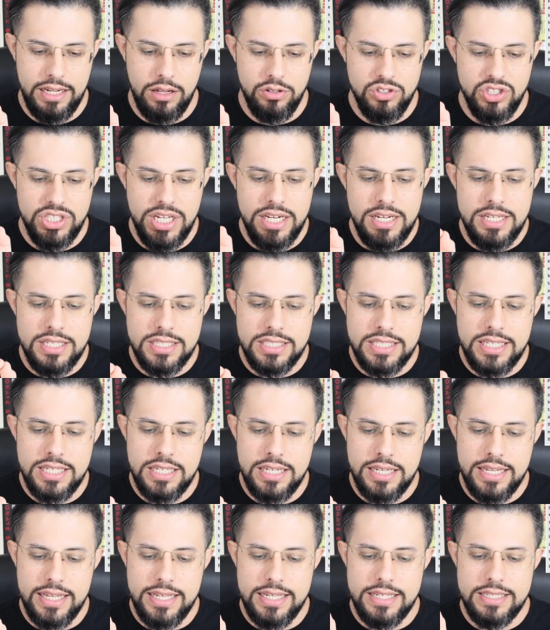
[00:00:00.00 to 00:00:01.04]
Now,
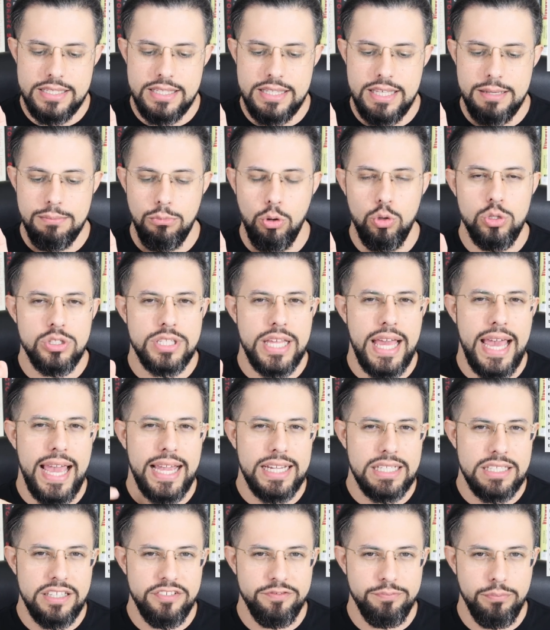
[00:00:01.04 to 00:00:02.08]
genistein is the most
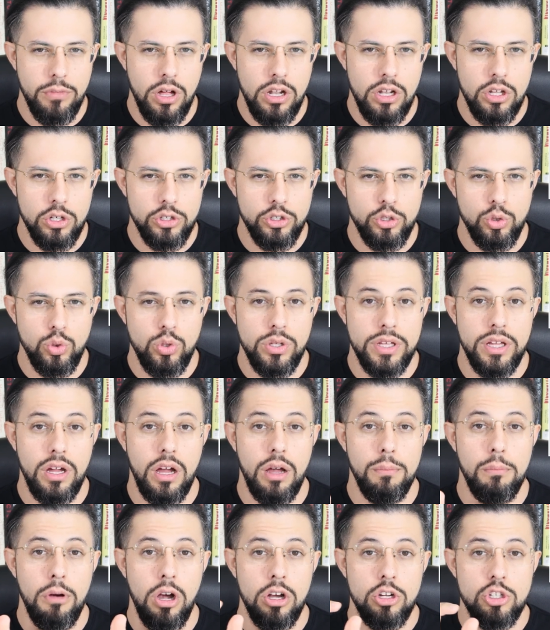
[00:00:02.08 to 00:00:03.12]
active molecule
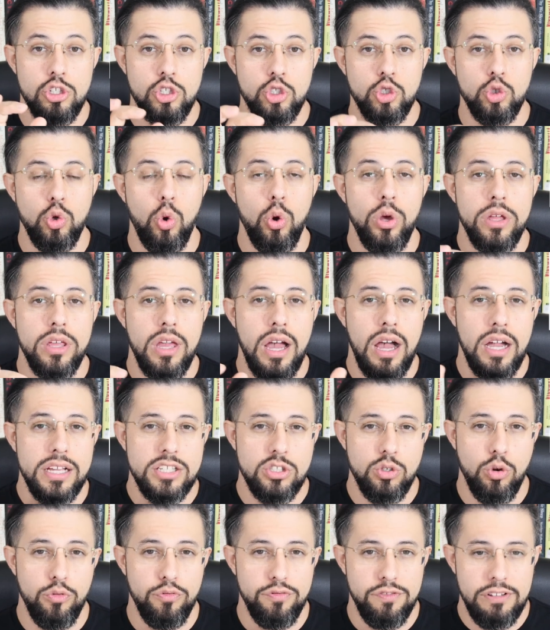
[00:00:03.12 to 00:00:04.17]
among soy
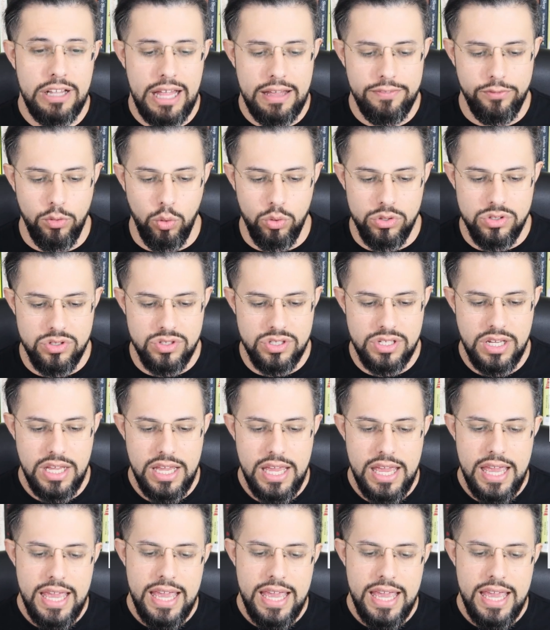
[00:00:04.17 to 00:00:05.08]
isoflavones.